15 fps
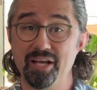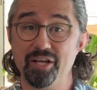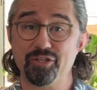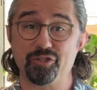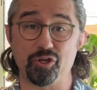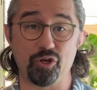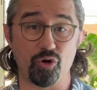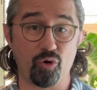
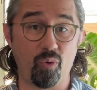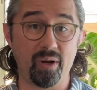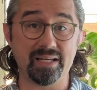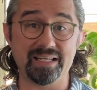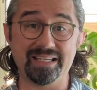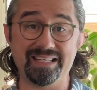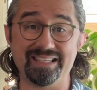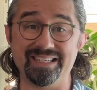So you're going
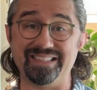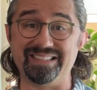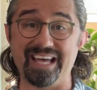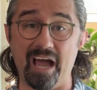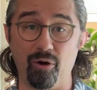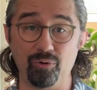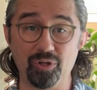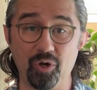to need to
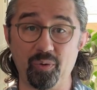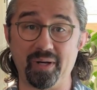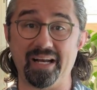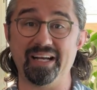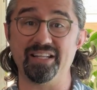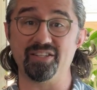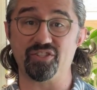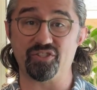download
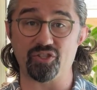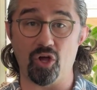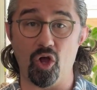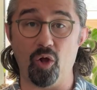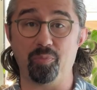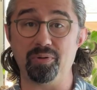and install